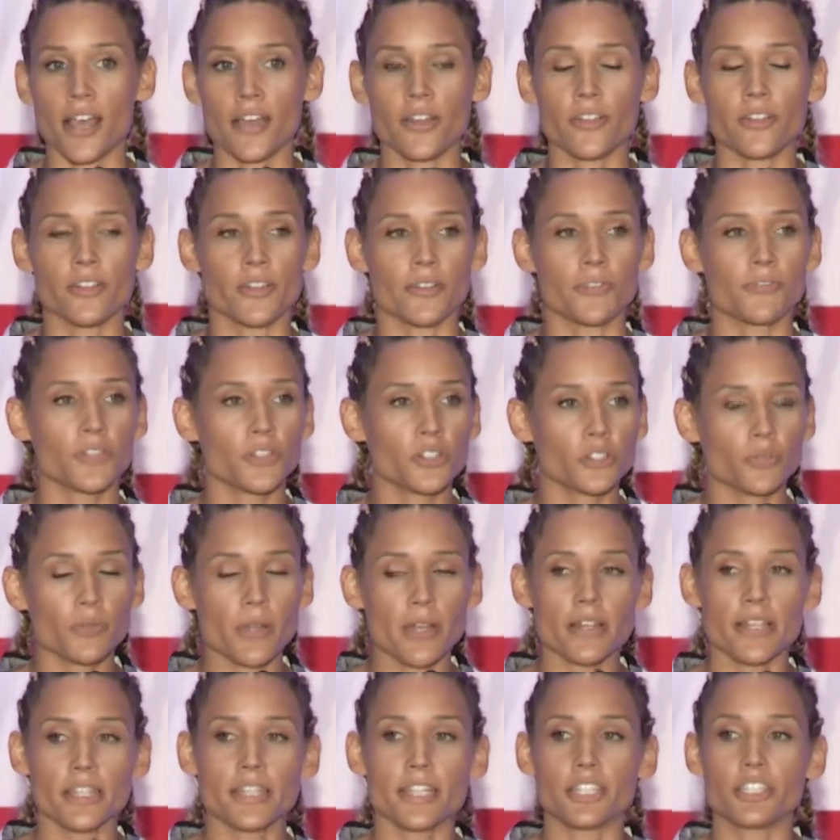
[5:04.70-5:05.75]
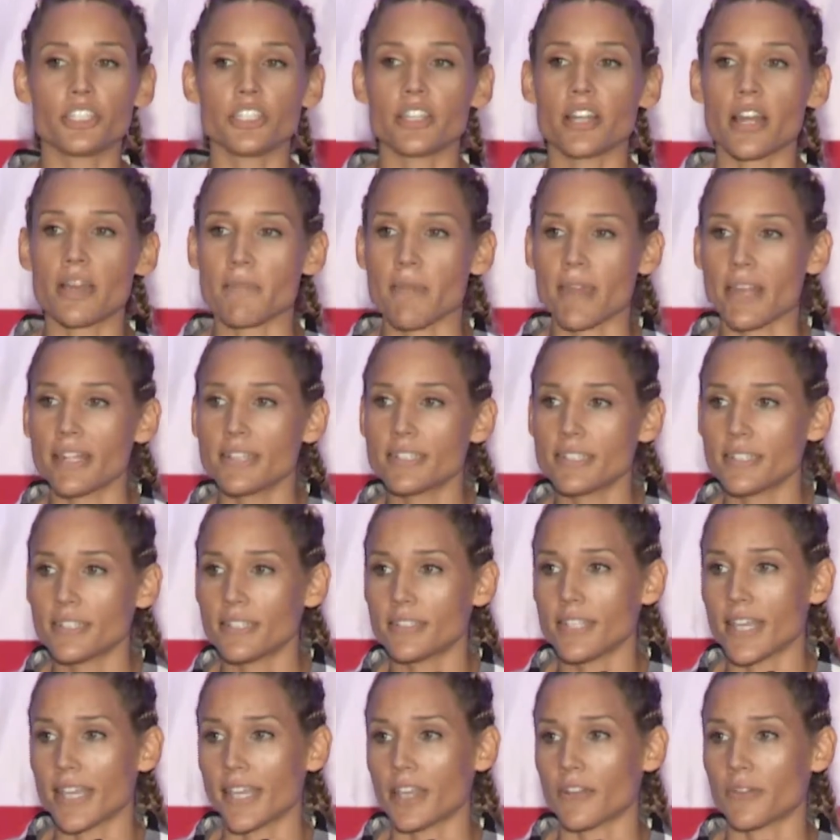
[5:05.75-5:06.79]
the first round I did good. I made it to the
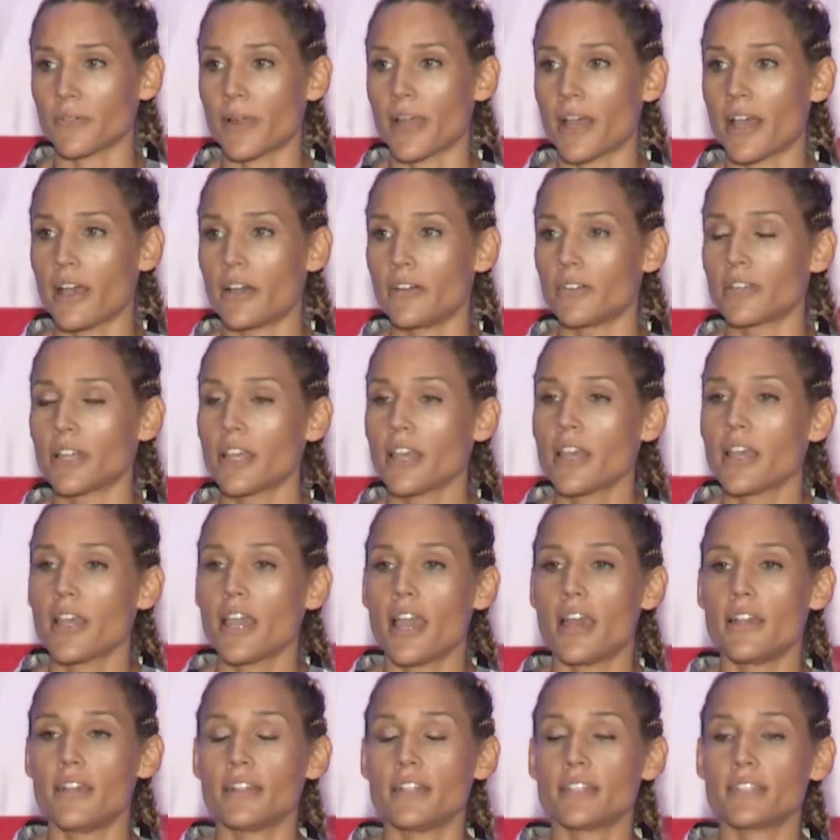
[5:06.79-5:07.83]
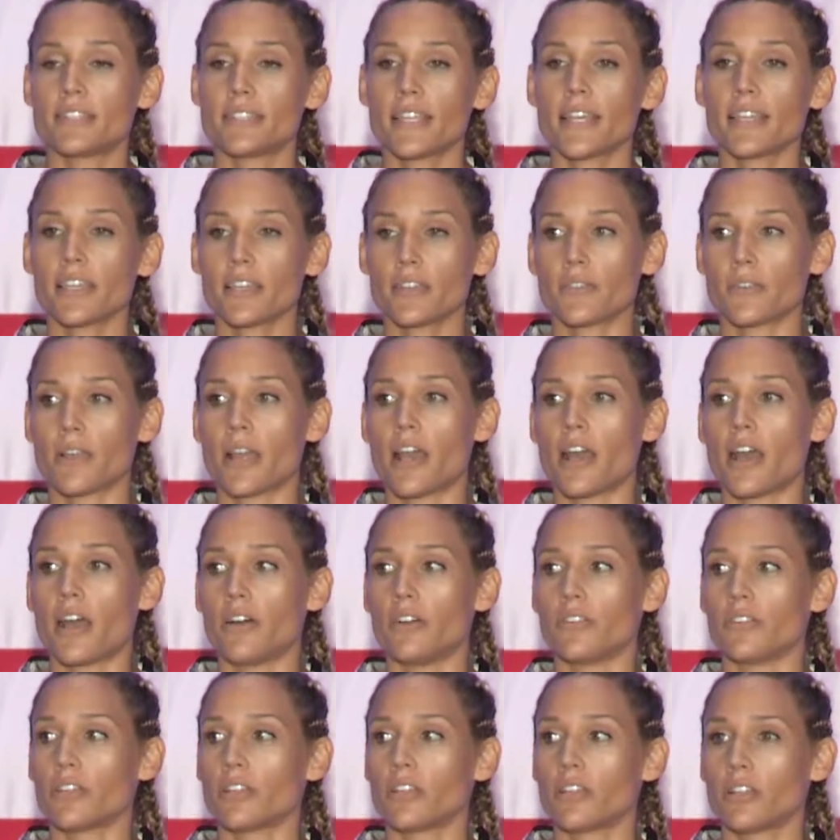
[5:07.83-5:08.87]
second round. And in the second
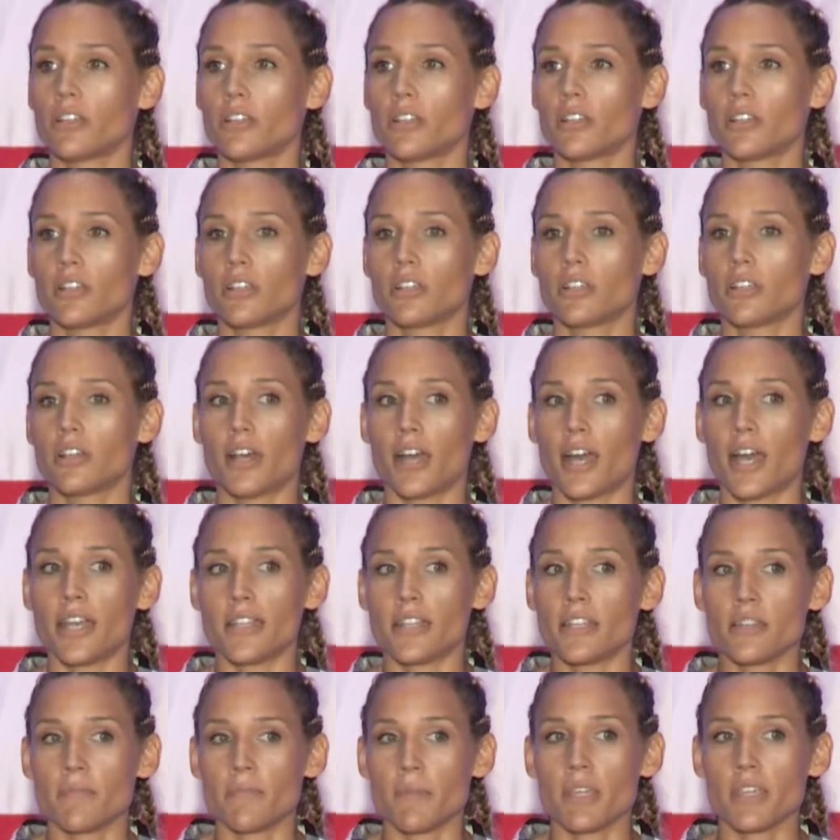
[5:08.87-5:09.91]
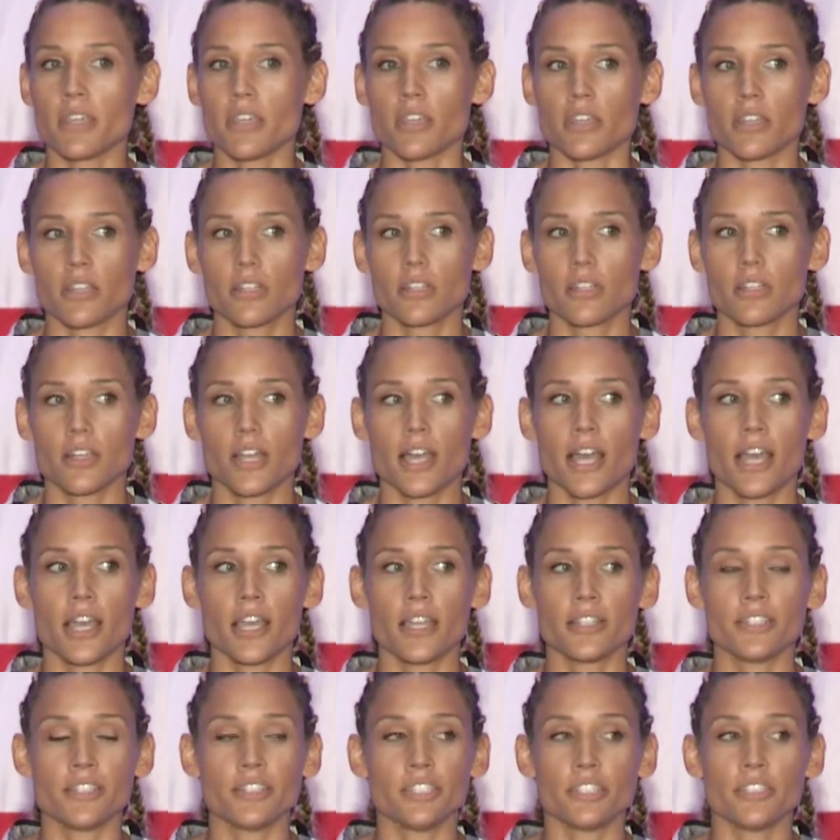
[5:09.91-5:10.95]
round, I didn't make it.
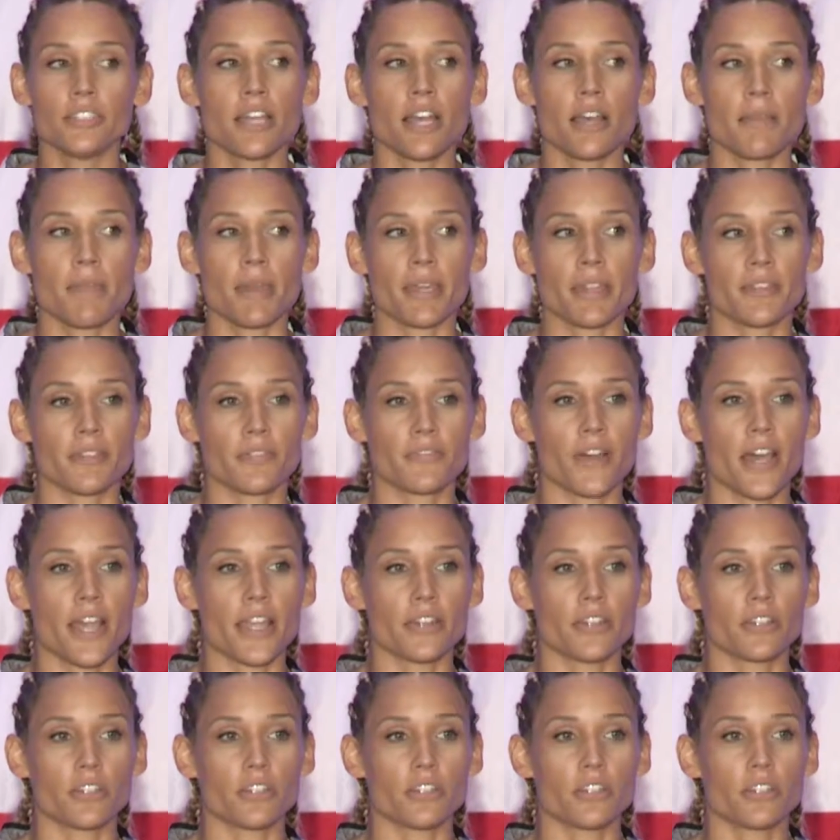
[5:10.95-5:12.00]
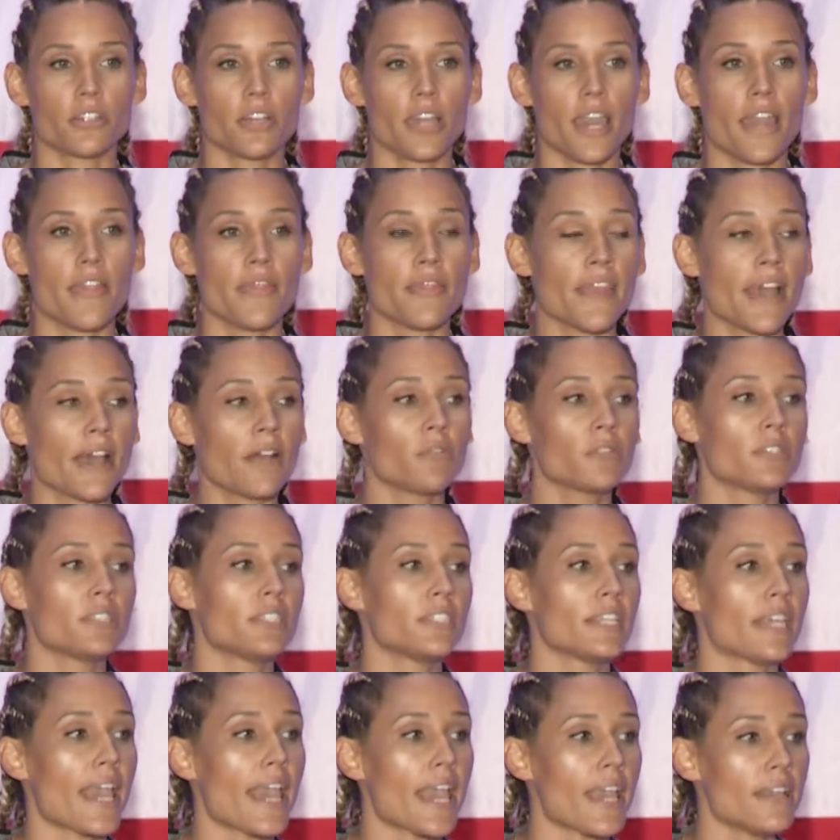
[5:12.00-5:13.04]
I did not make the final. And that was
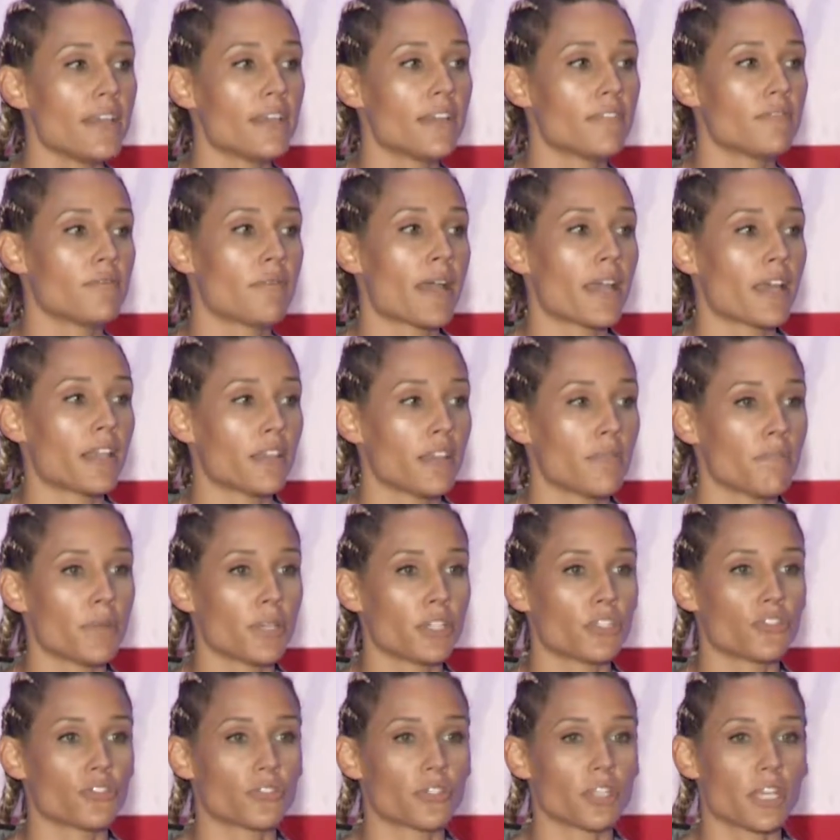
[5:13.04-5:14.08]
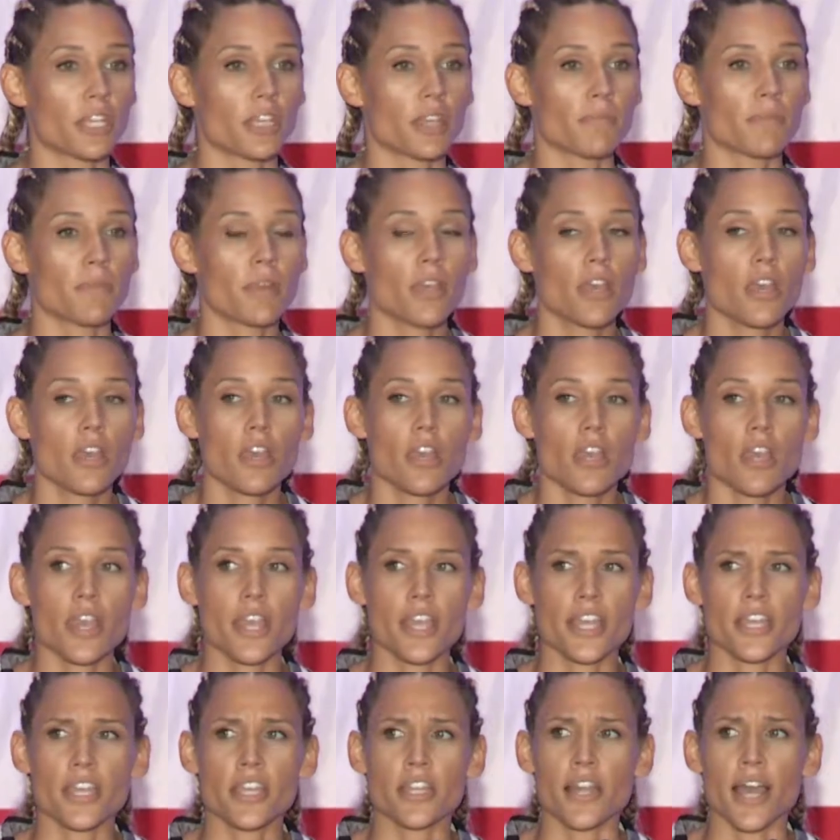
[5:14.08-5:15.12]
the end of my Olympic dream.
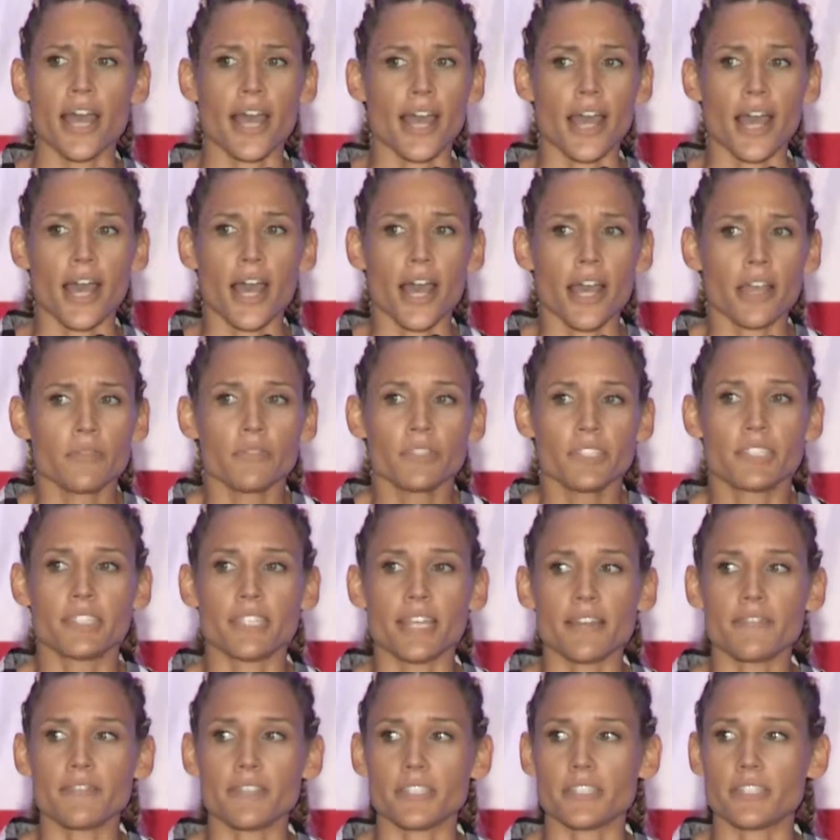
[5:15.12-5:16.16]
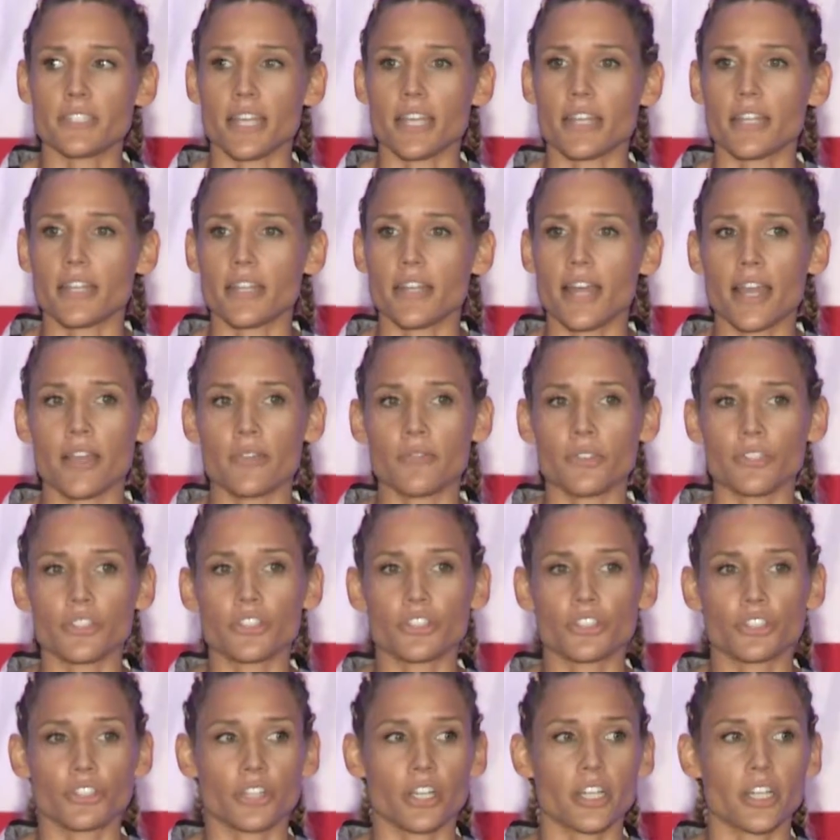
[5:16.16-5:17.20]
And I was devastated. I was
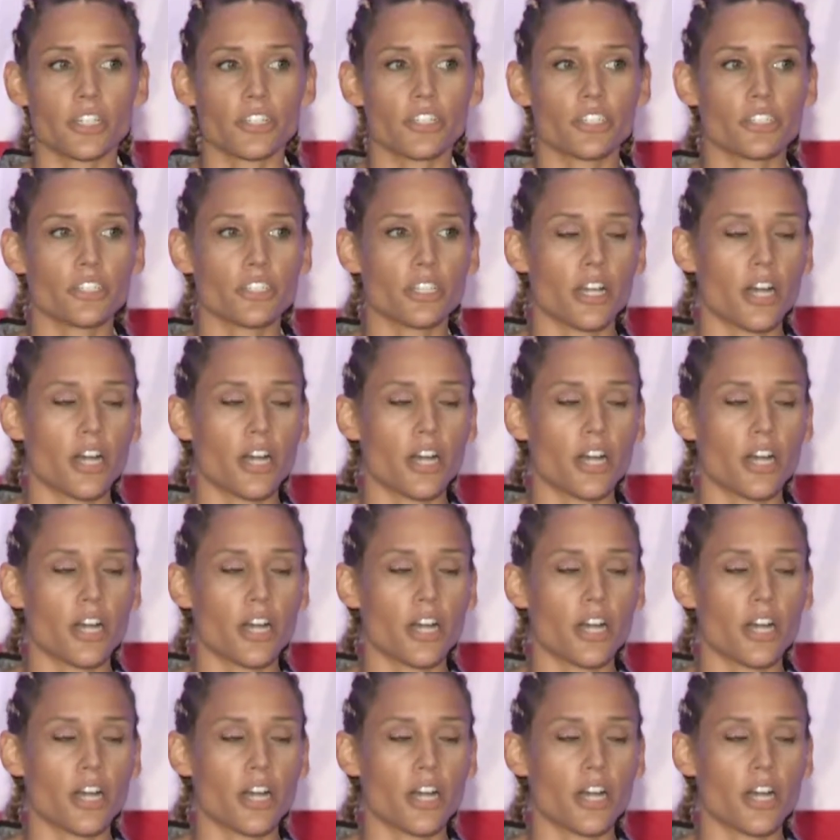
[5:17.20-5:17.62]
crushed.